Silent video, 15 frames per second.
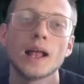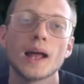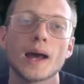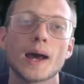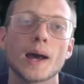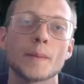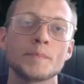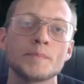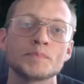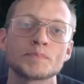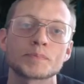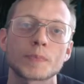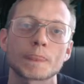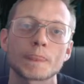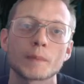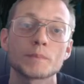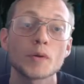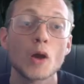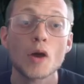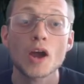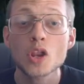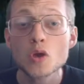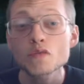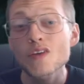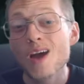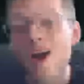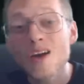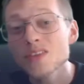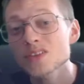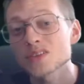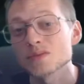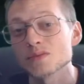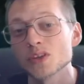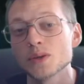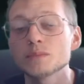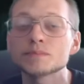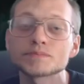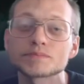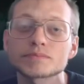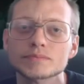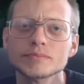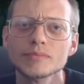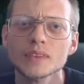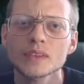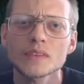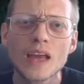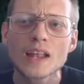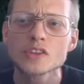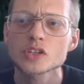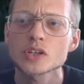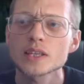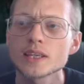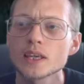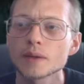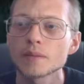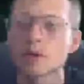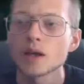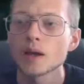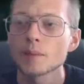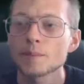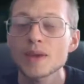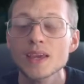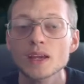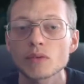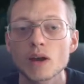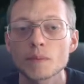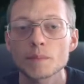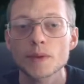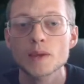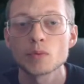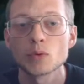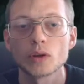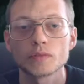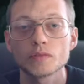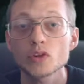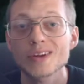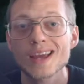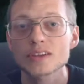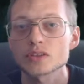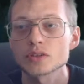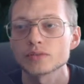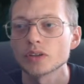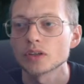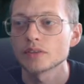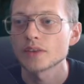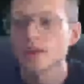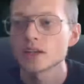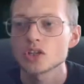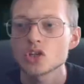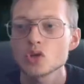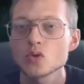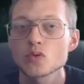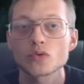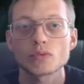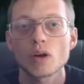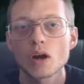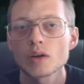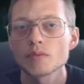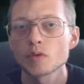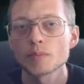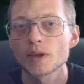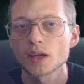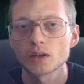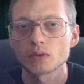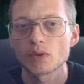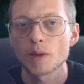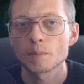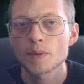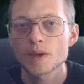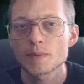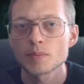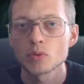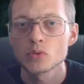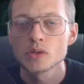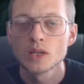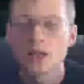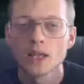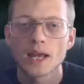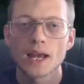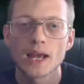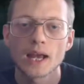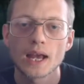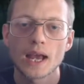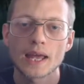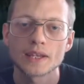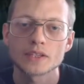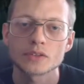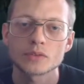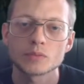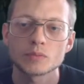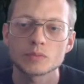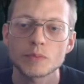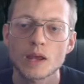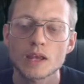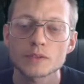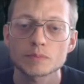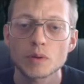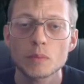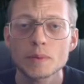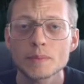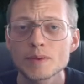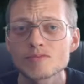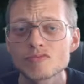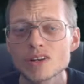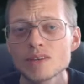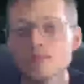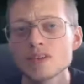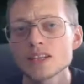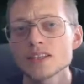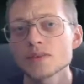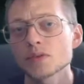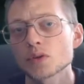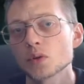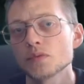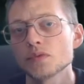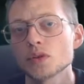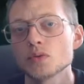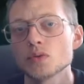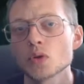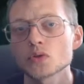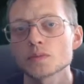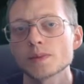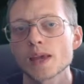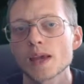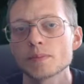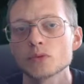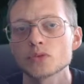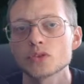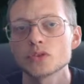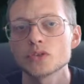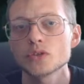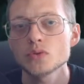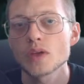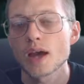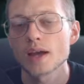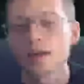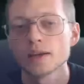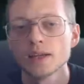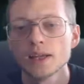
But I know for others of you that actually being around people, well, if you're an extrovert, then you thrive on being around people, and it has probably been really, really difficult for you not to be able to do that.